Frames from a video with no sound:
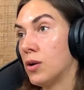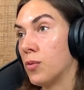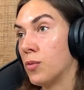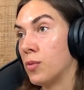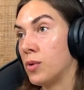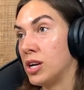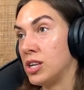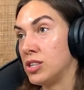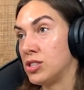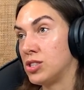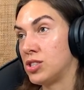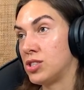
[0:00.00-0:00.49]

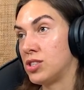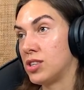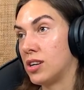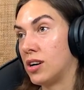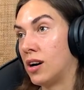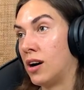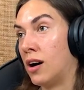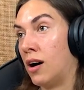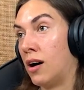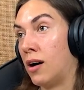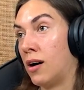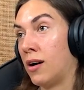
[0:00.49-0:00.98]
which
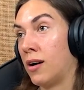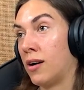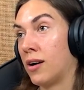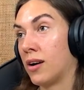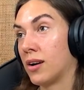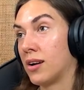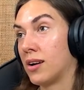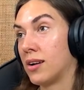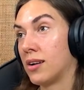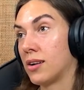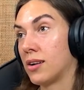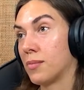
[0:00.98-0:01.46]

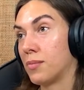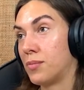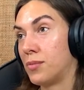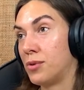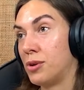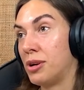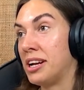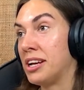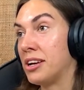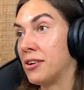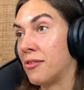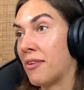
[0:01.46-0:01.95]
are
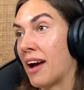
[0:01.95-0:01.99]
pretty